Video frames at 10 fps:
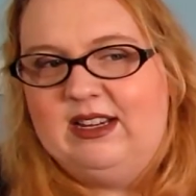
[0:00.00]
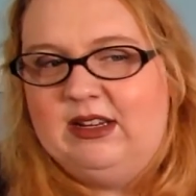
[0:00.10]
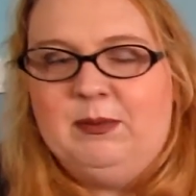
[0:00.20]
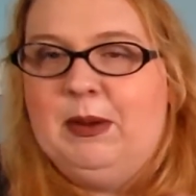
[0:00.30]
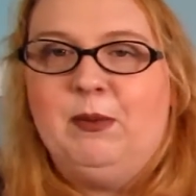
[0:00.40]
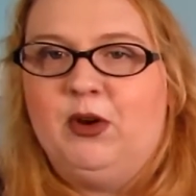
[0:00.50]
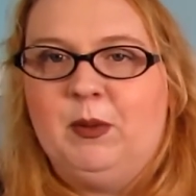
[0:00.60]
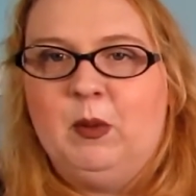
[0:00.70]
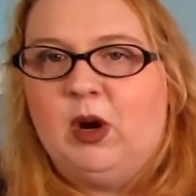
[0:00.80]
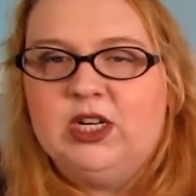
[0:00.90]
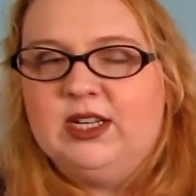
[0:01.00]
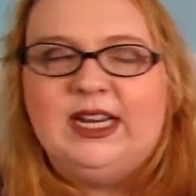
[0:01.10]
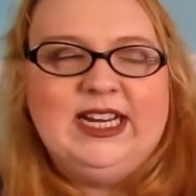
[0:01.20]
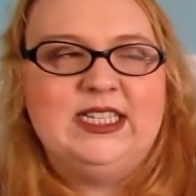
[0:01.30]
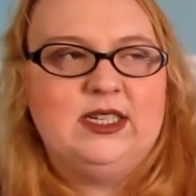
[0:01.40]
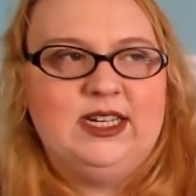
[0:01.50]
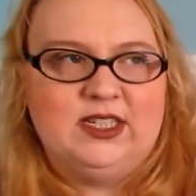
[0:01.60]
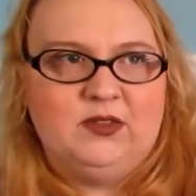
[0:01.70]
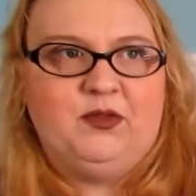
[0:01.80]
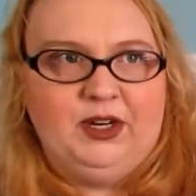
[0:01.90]
people could be watching. Like,
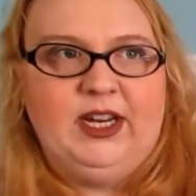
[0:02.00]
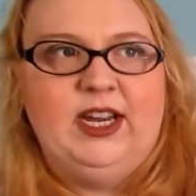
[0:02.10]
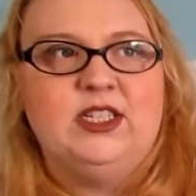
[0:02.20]
it's freaky.